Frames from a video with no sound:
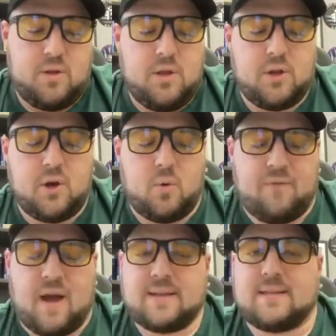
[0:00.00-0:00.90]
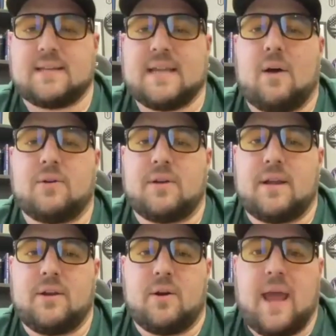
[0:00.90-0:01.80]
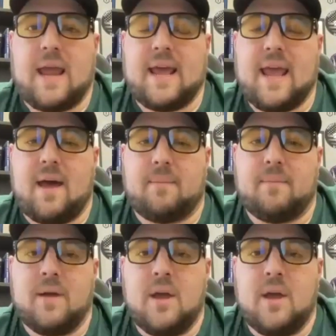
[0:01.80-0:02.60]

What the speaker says: if I sit down, at 8 a.m.,